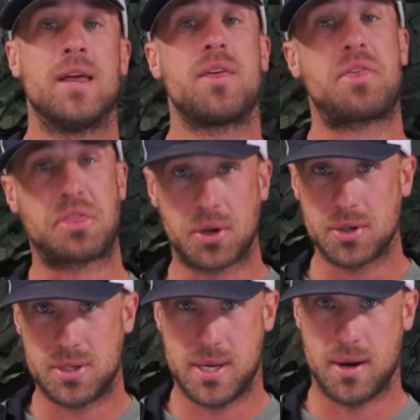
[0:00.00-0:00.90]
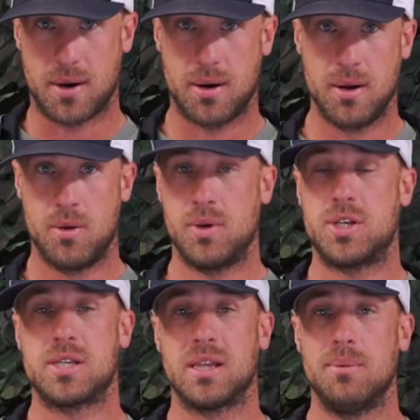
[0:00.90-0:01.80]
the third tier, which
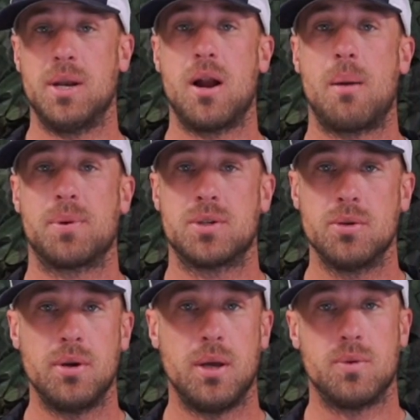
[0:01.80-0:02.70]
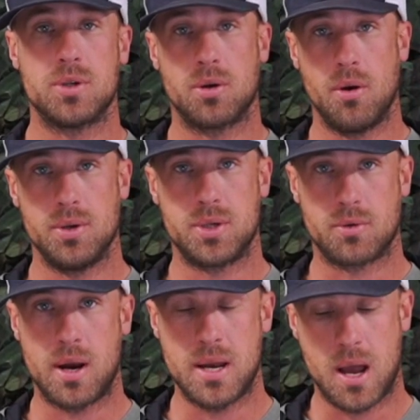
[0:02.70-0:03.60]
is limited opportunity, which I'll go into
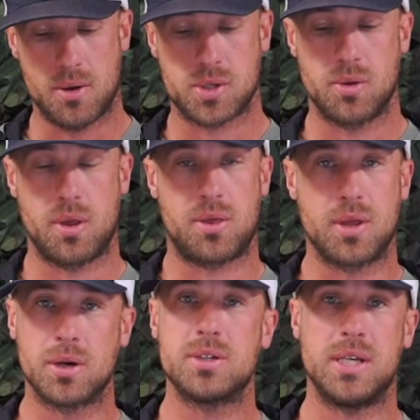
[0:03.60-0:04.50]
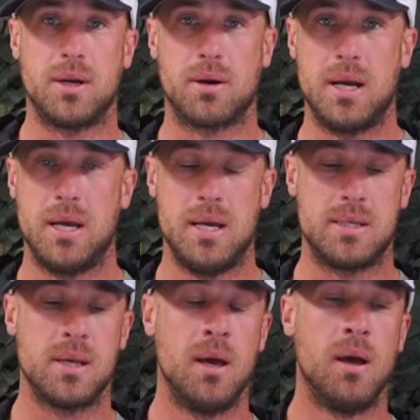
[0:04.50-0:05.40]
right now. So the third tier
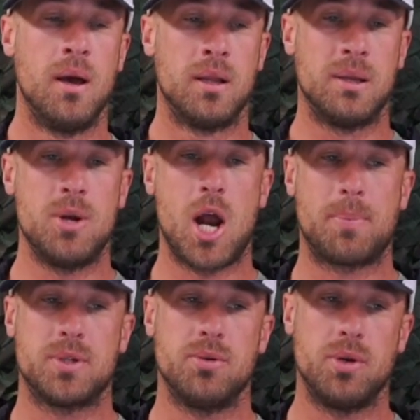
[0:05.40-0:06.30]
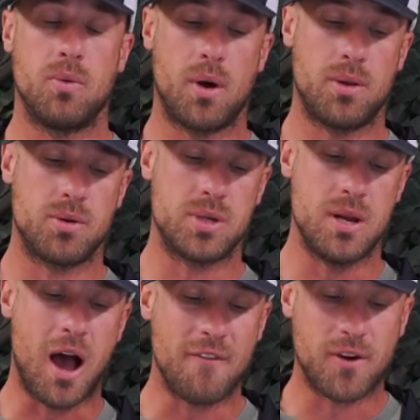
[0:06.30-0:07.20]
is limited opportunity where there's
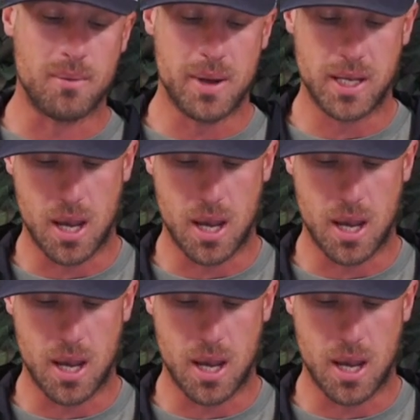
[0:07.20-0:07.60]
not very many